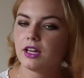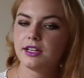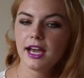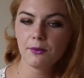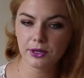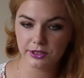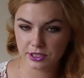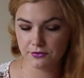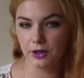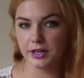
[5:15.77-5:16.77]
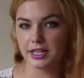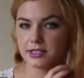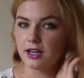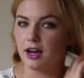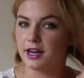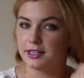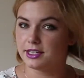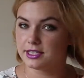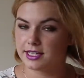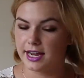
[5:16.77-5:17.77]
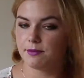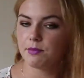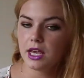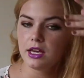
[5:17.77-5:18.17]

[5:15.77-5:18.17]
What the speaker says: Now we're going to focus on this side.